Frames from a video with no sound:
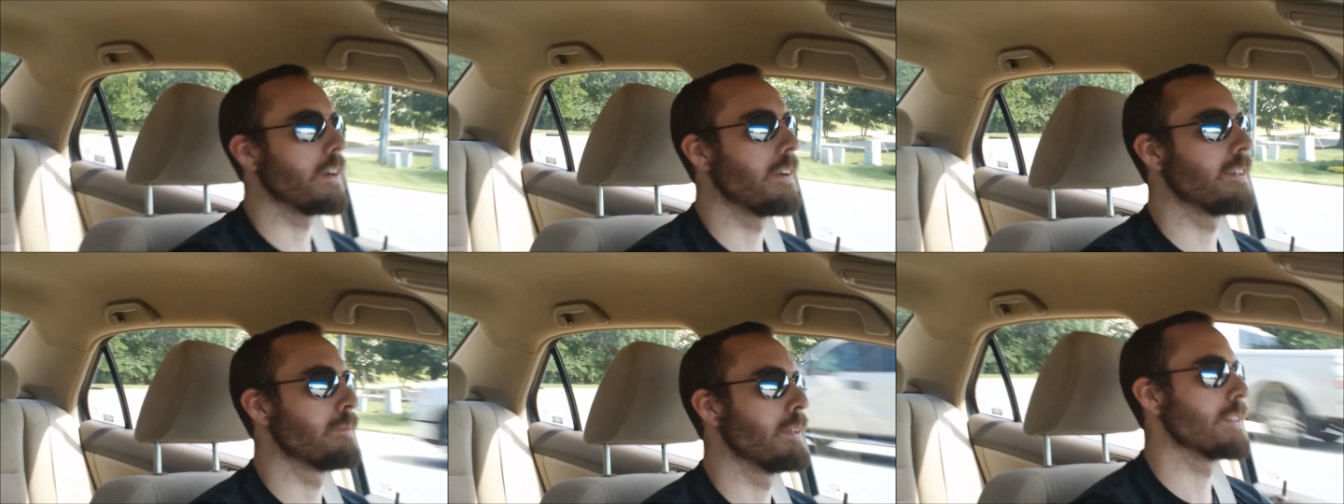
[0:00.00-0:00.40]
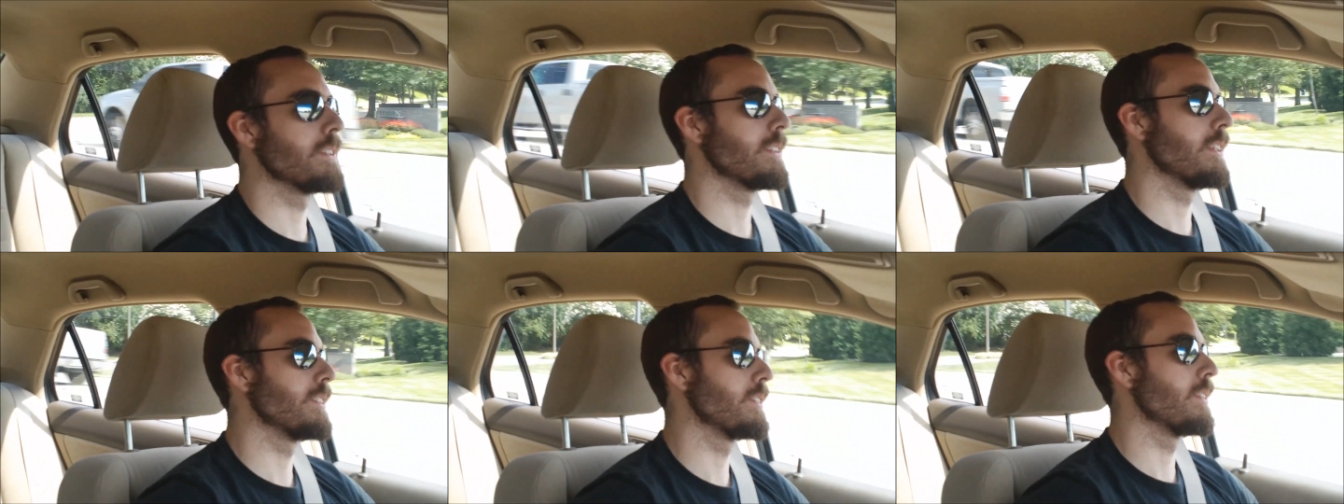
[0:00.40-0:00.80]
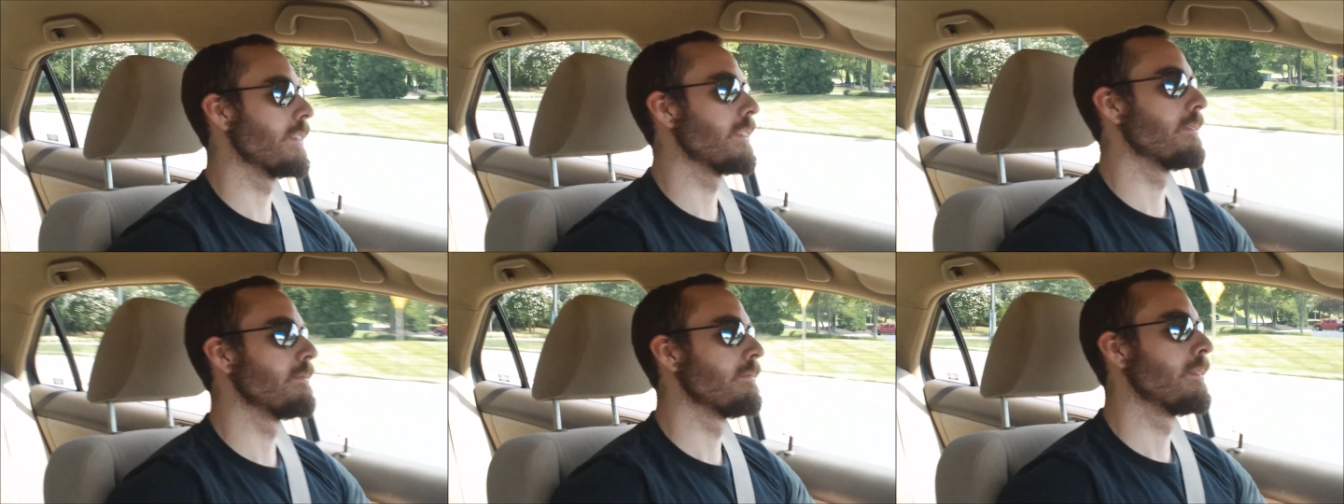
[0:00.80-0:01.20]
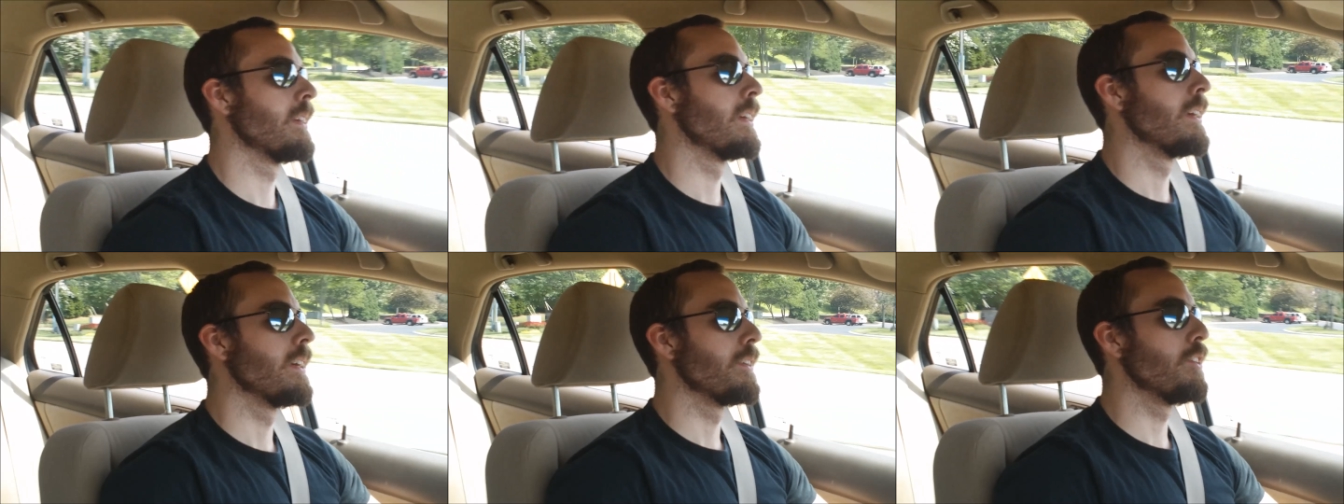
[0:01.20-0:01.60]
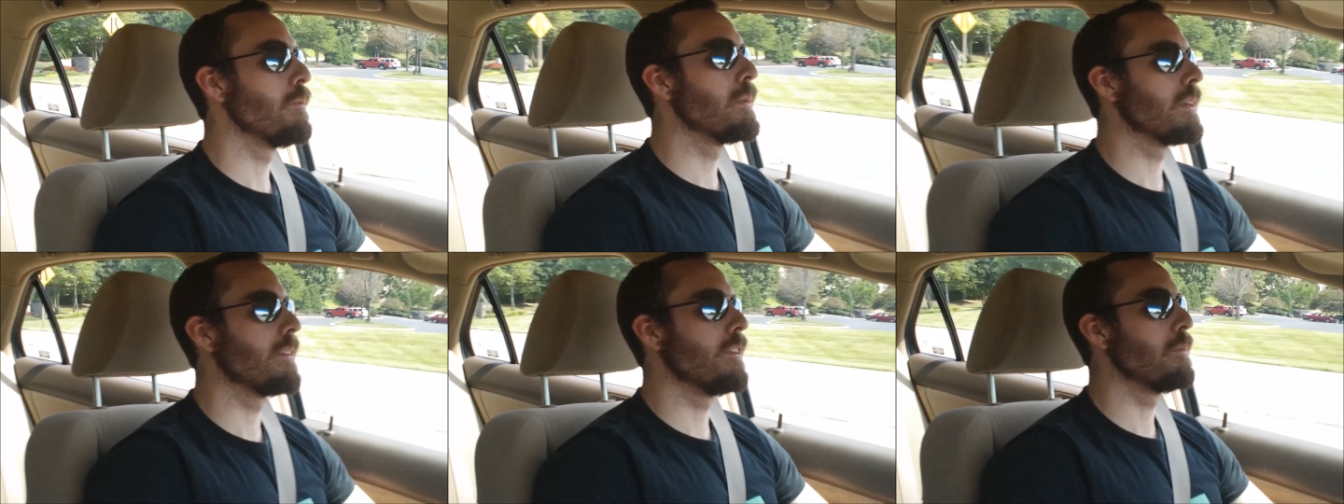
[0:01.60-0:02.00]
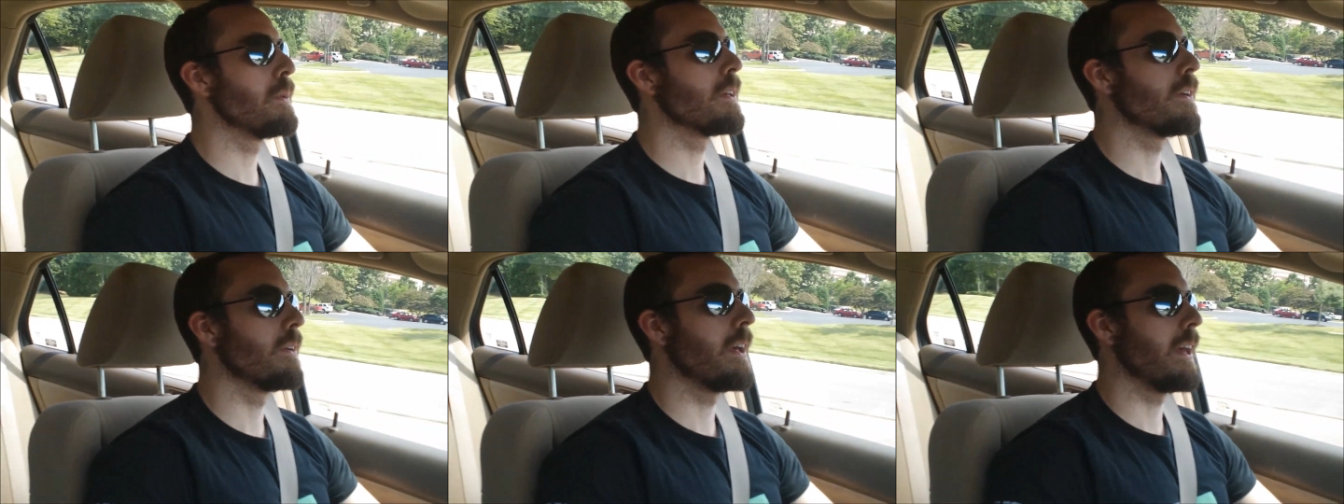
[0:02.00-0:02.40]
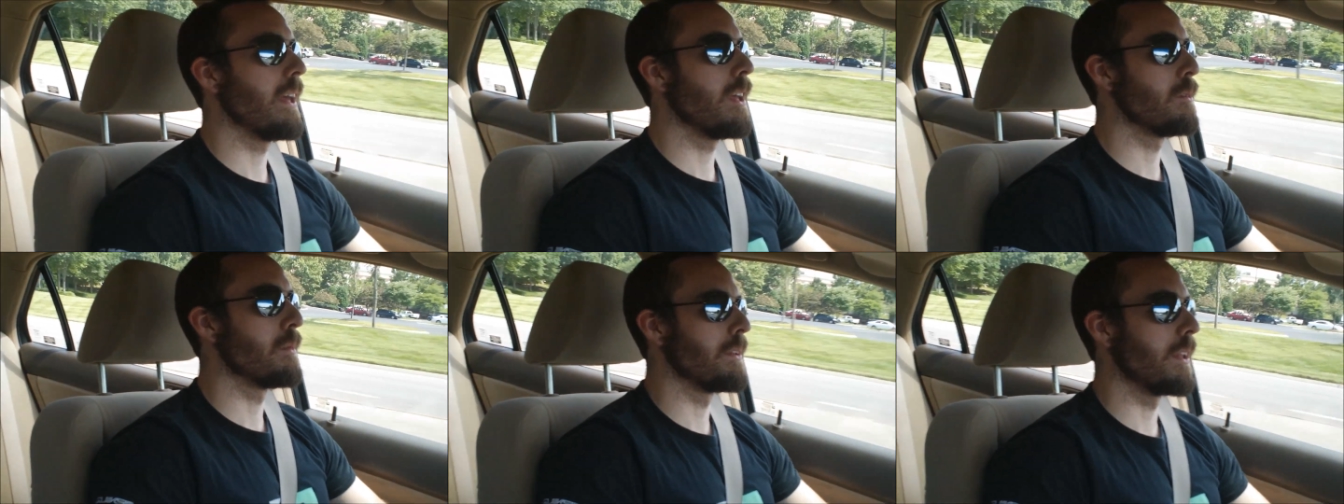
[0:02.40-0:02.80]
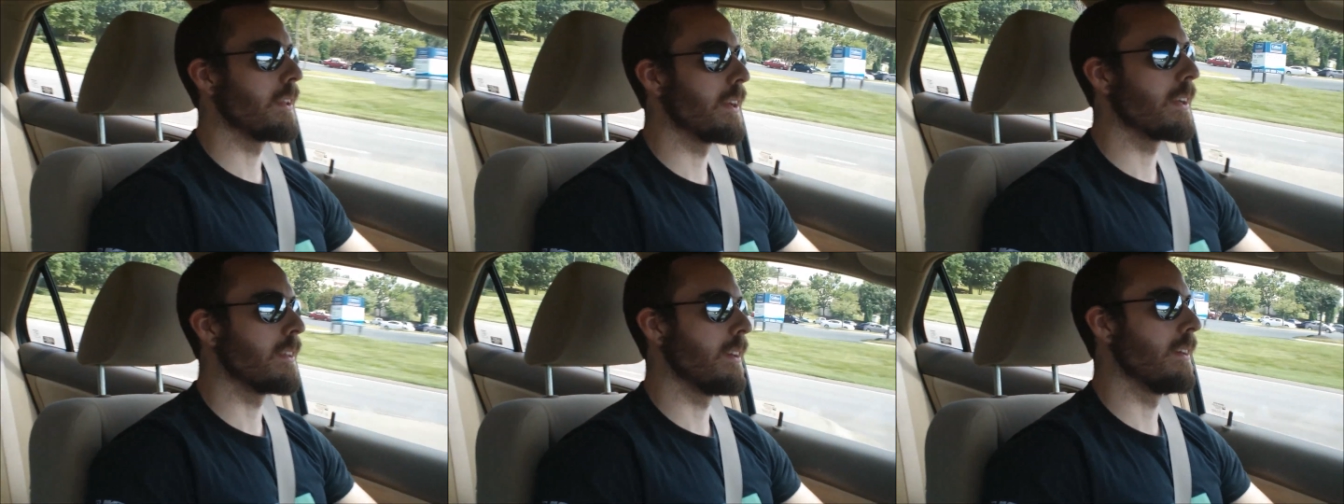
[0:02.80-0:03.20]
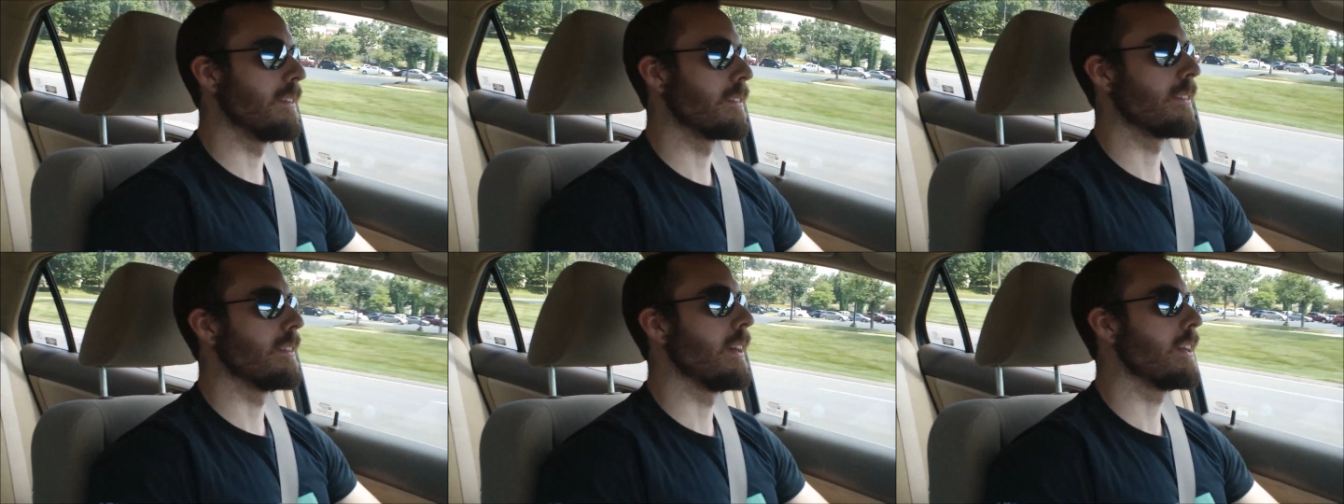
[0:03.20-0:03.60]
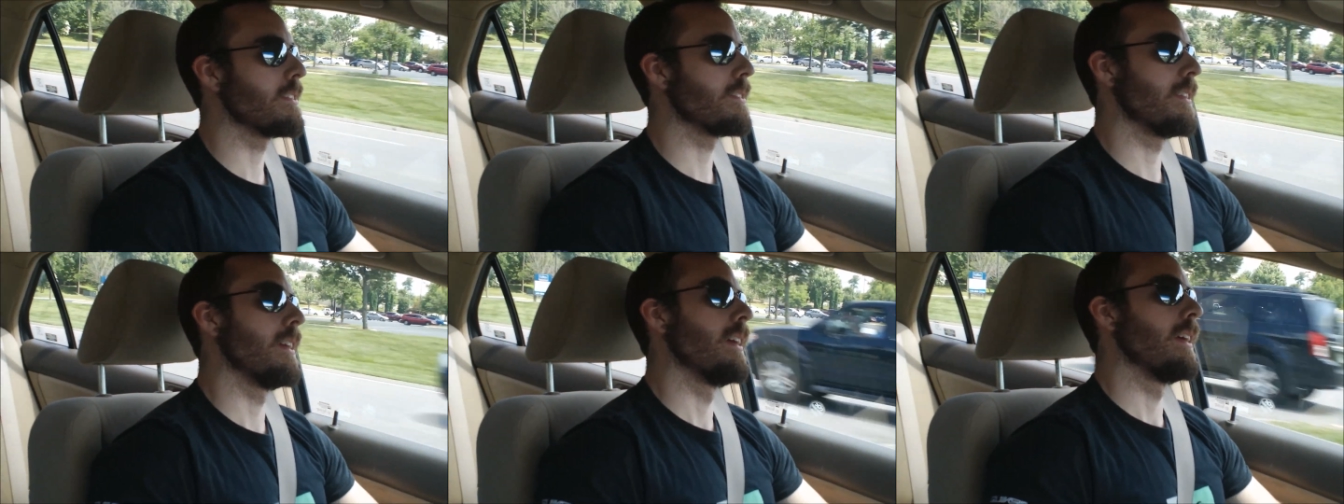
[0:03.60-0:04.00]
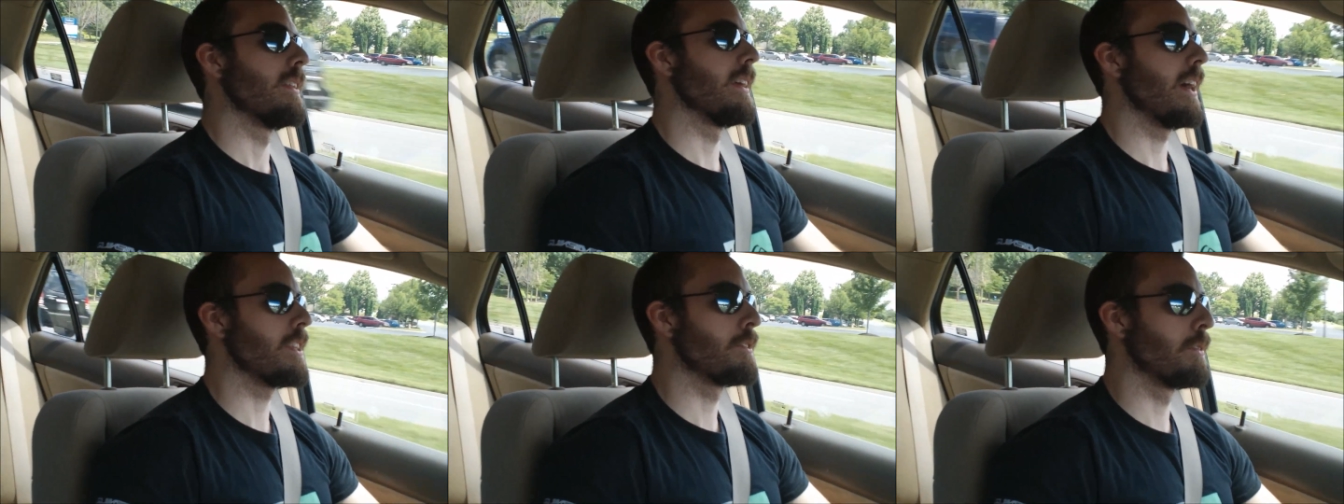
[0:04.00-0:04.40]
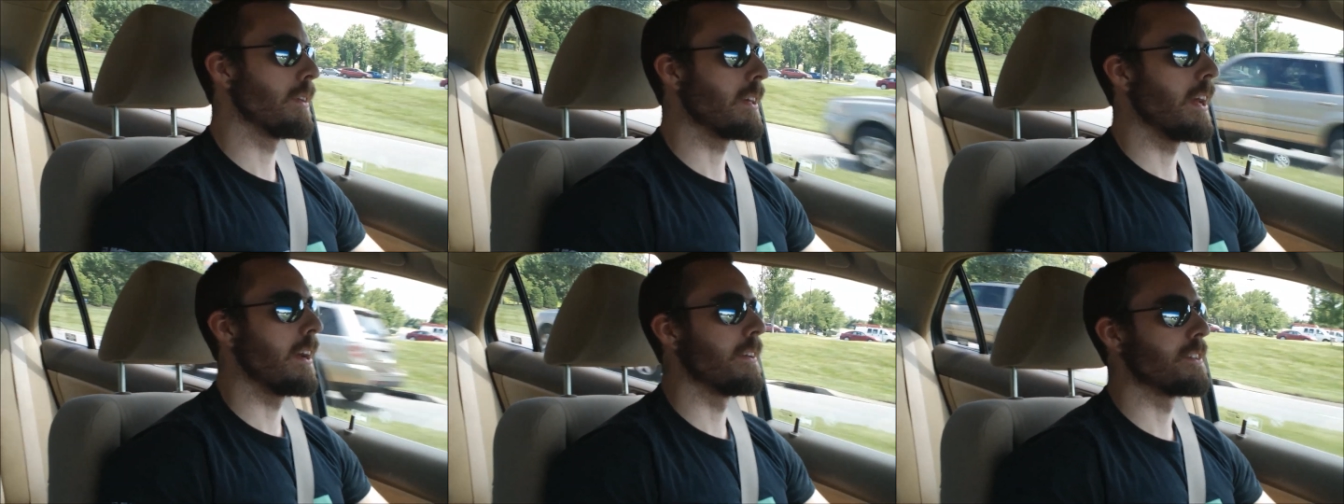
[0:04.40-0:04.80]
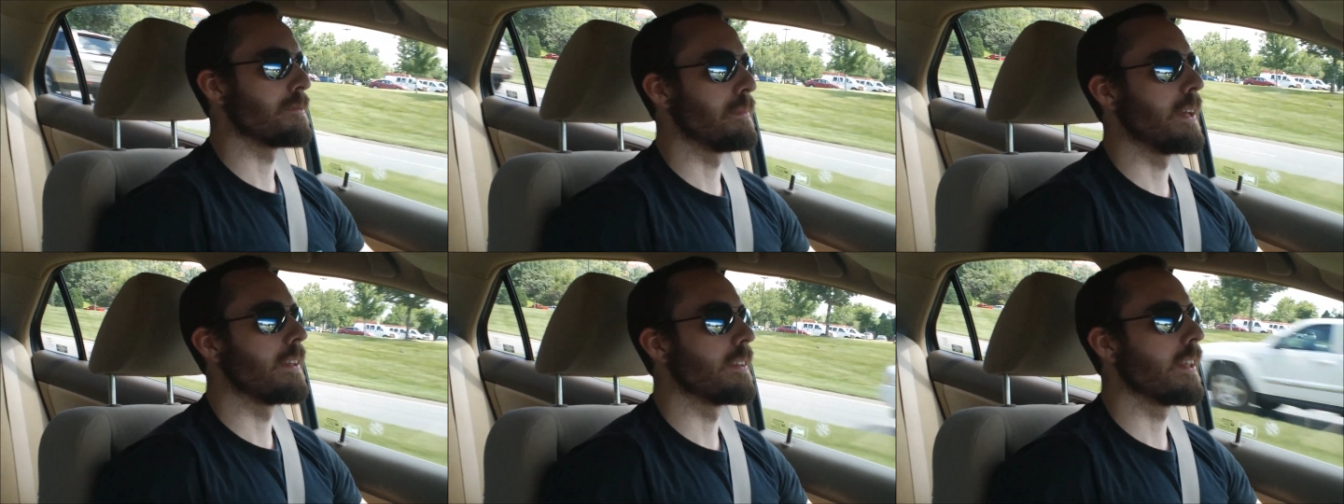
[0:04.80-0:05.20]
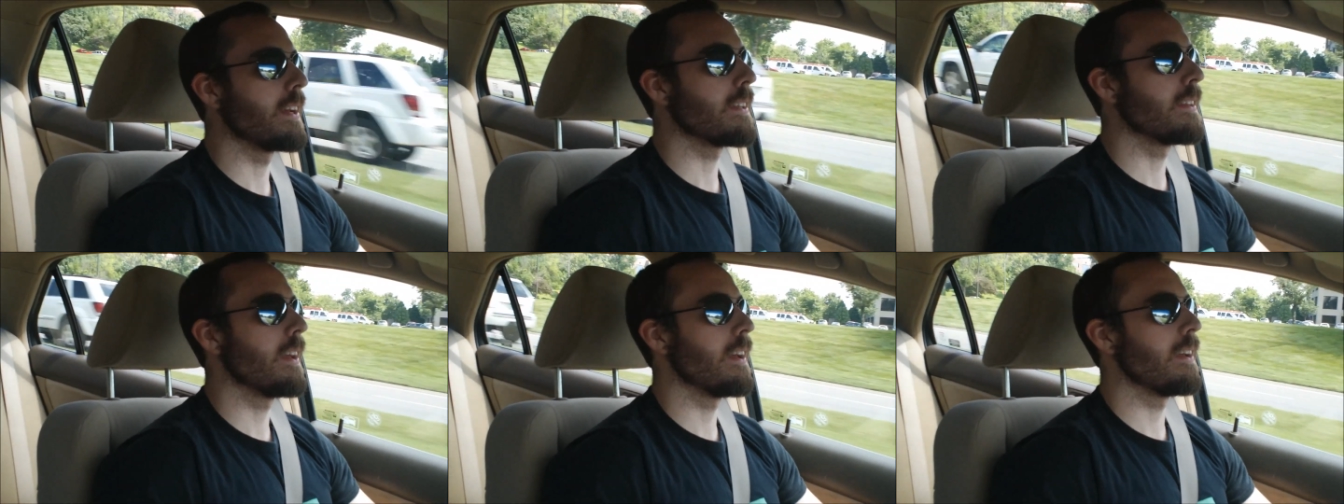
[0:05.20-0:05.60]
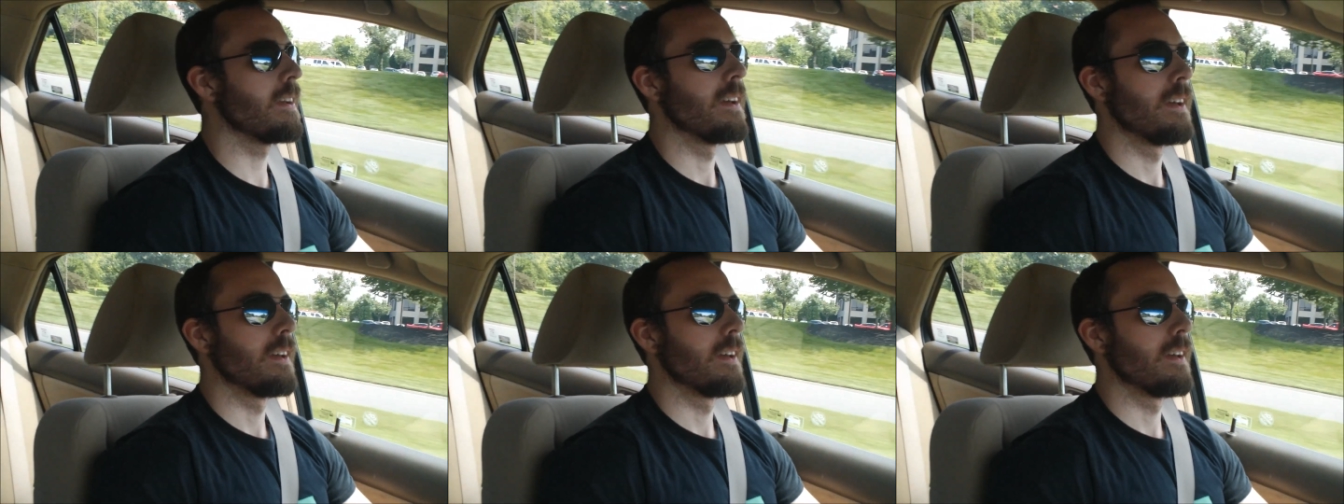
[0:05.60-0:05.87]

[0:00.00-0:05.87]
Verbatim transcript: hard, your muscles get sore. You've been you've been going ham on the leg days, and that's that's what counts, man. Leg day